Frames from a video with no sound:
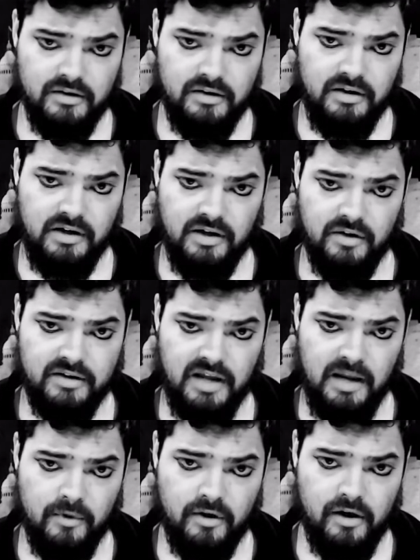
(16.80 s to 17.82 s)
here at
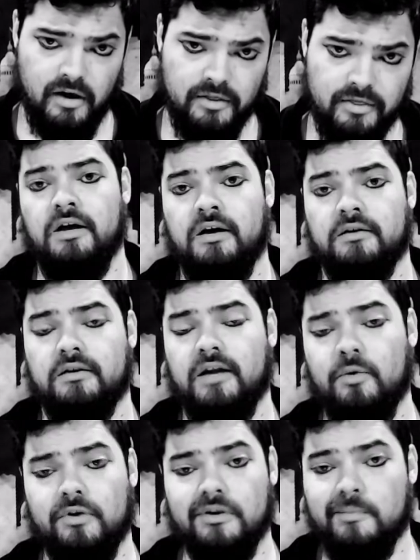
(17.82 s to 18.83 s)
TableGoth.
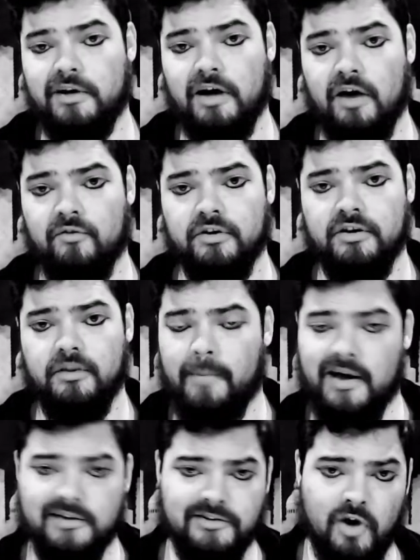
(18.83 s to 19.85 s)
Today we're going to be covering the
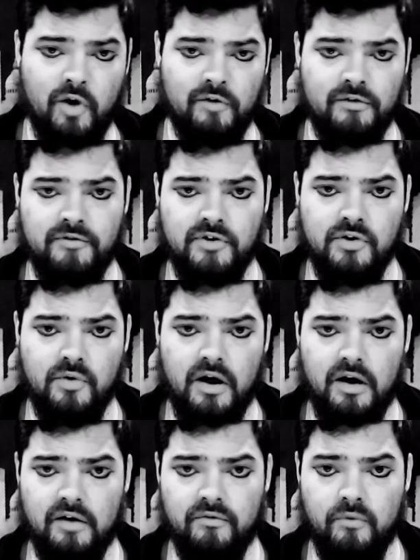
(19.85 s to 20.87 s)
basic overview
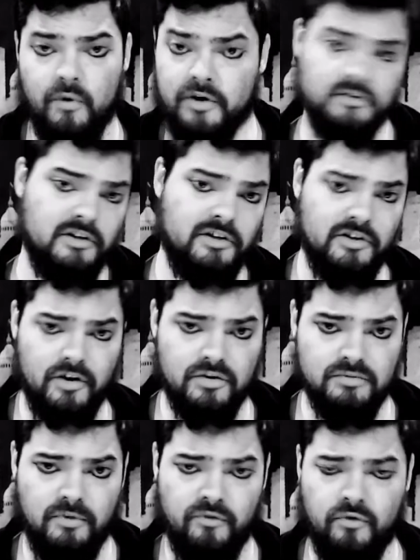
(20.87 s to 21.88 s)
of what you'll need to know
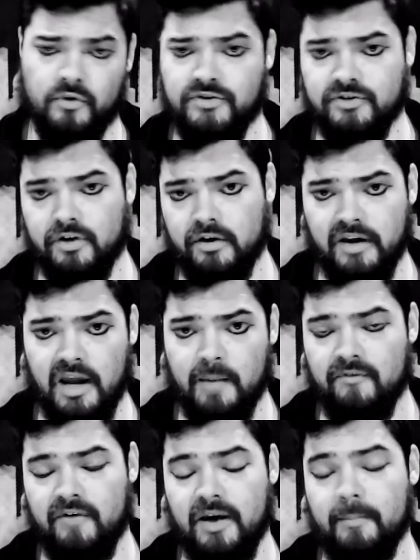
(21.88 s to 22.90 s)
before you start a game
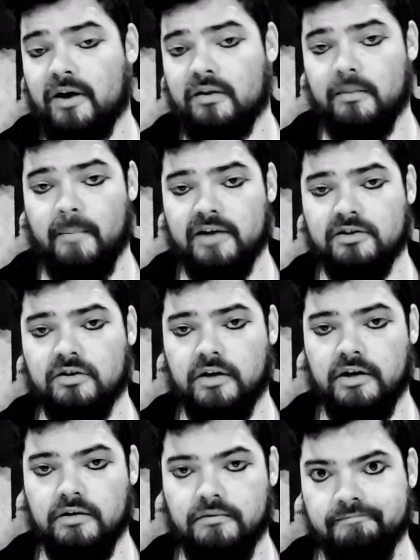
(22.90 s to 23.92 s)
of Vampire the
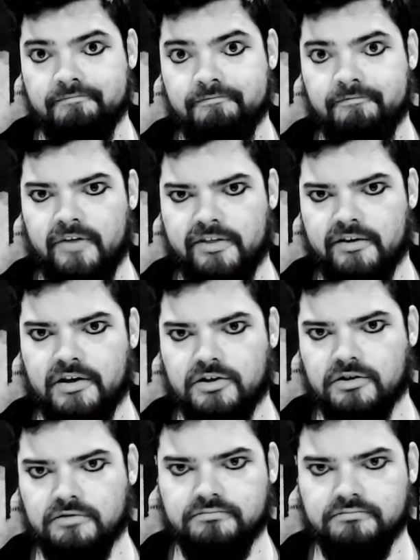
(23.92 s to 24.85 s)
Masquerade 5th edition.